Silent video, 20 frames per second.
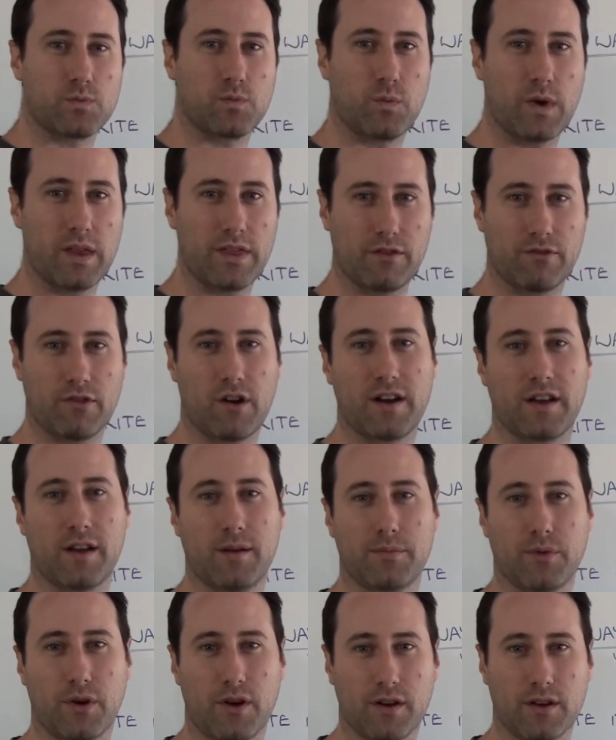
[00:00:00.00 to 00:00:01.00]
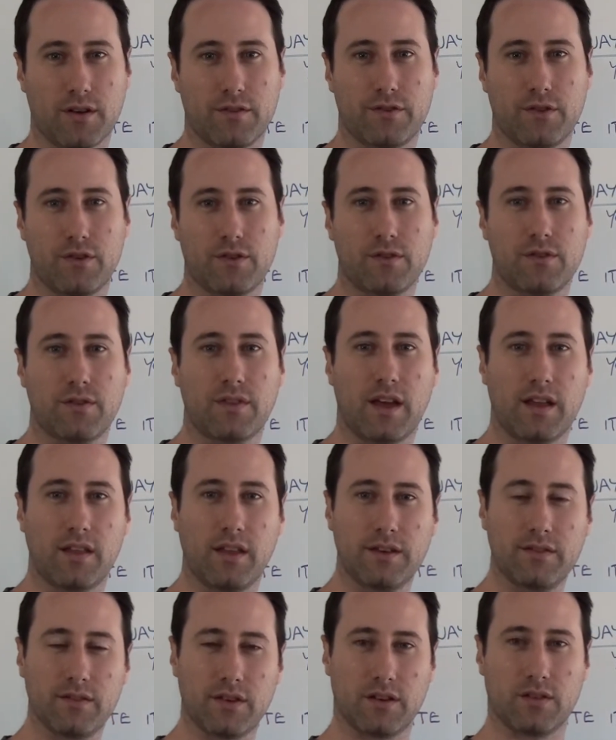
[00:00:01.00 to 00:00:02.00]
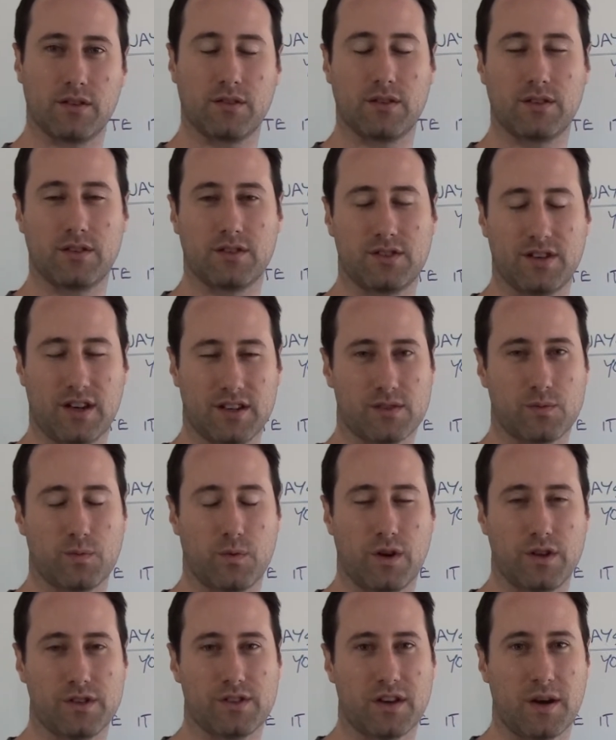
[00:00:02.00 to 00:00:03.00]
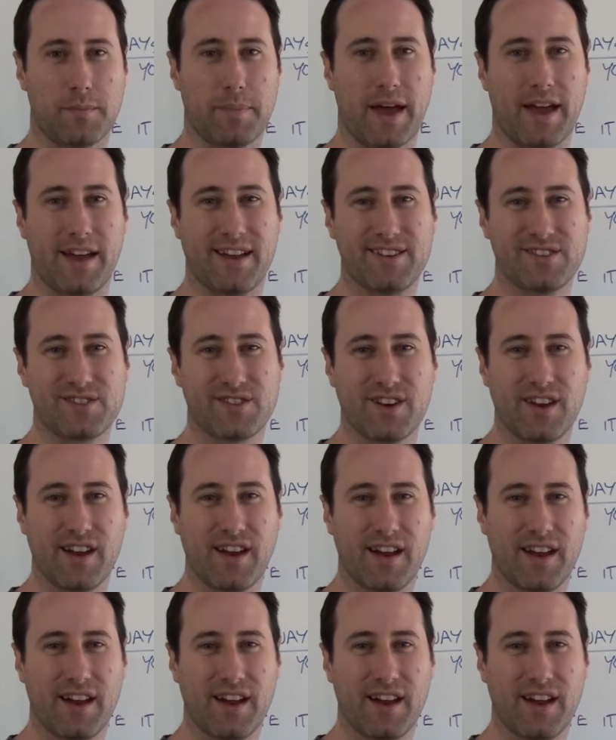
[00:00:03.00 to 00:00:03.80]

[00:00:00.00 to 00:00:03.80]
when they're writing a product review, they leave it at just words on a page.